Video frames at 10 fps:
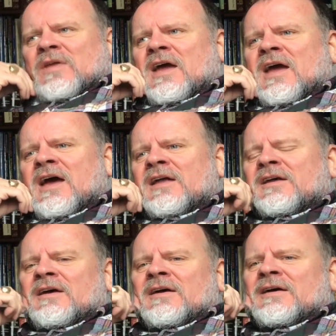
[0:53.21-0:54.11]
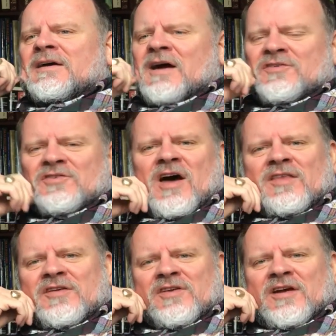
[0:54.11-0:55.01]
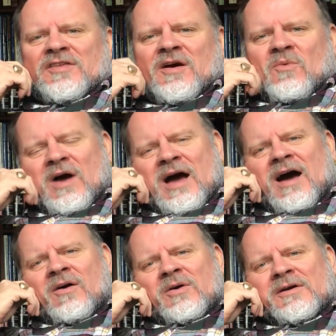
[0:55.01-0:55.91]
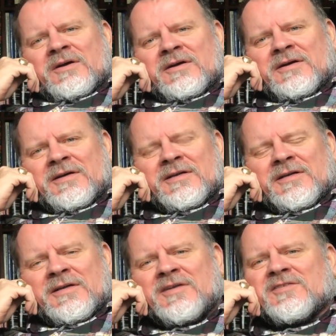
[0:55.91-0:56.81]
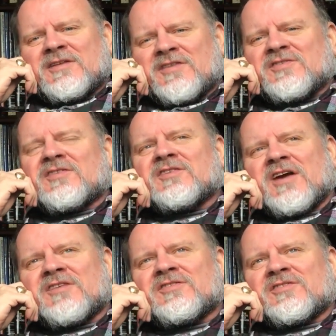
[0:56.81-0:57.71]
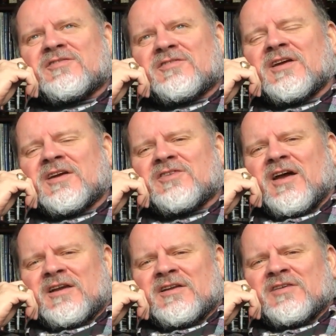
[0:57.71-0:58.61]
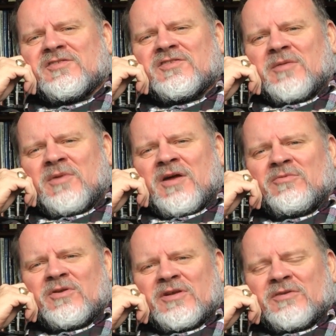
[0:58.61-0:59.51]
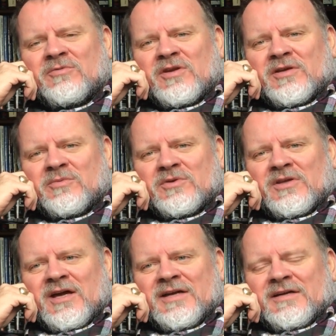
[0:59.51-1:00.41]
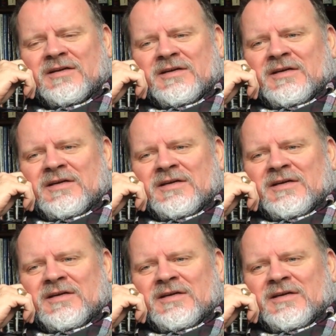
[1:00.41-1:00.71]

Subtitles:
And I saw this and I thought, wow, this is just exciting. This is something I really, really would like.